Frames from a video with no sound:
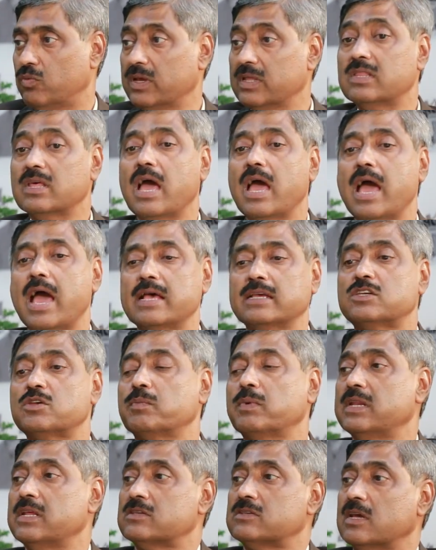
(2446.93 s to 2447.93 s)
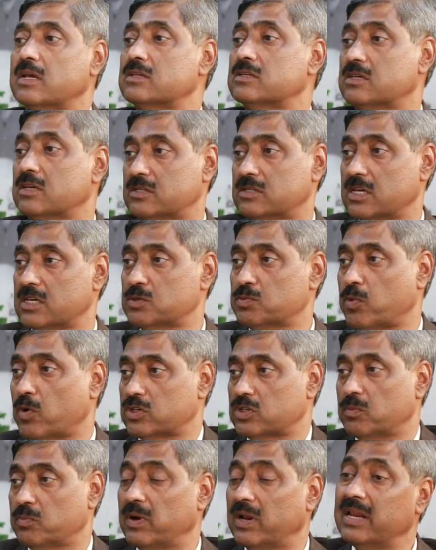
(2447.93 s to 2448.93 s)
with as many senses as
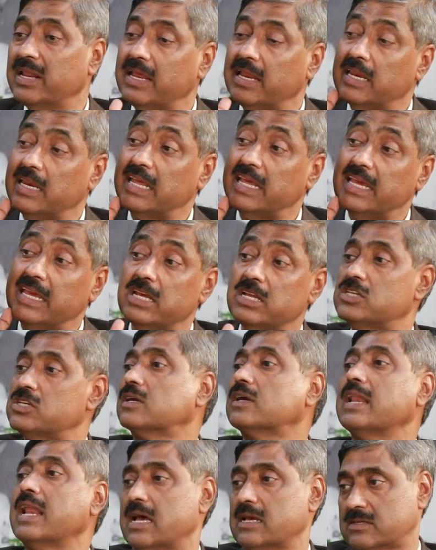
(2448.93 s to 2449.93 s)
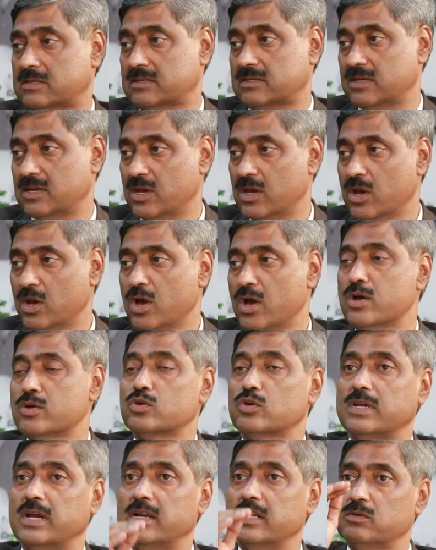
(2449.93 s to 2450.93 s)
possible in each class.
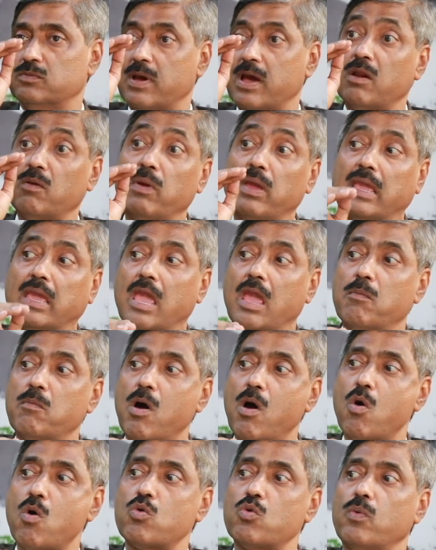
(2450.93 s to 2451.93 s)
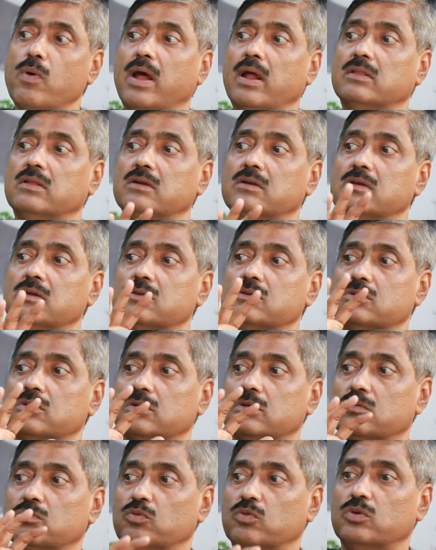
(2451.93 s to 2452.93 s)
So that is where we came out, where the
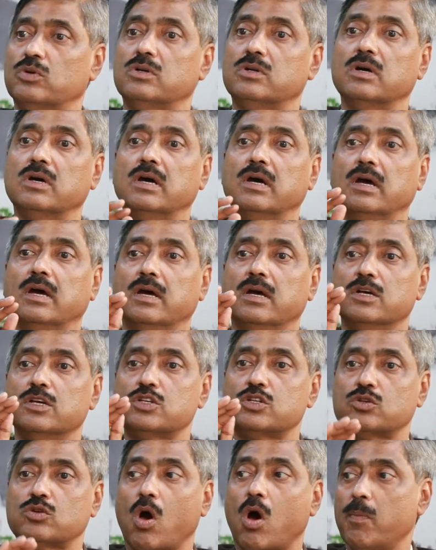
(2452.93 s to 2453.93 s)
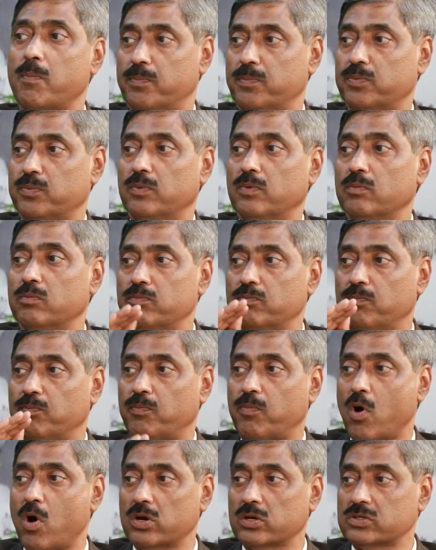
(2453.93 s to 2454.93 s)
teacher would stop,
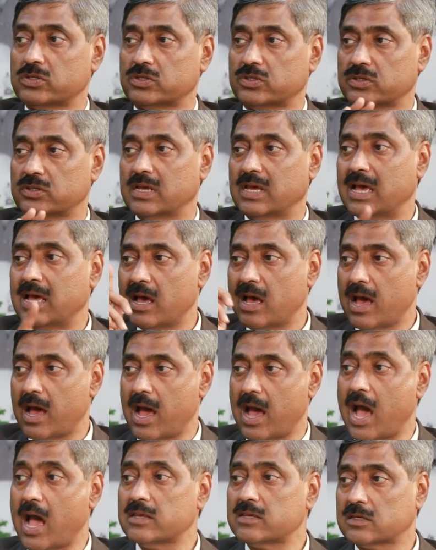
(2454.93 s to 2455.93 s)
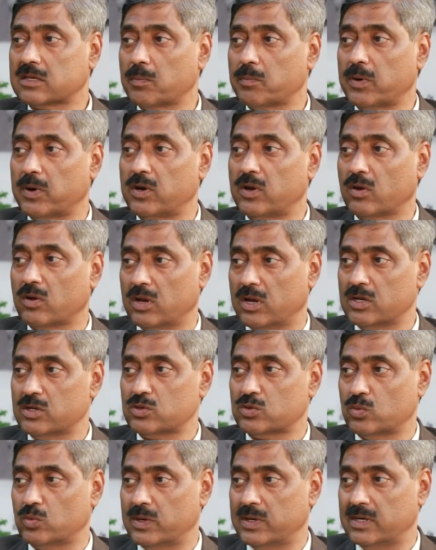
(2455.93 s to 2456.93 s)
pause, ask a
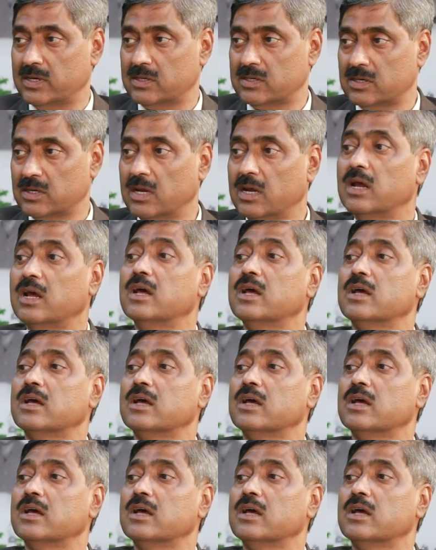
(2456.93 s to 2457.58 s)
particular student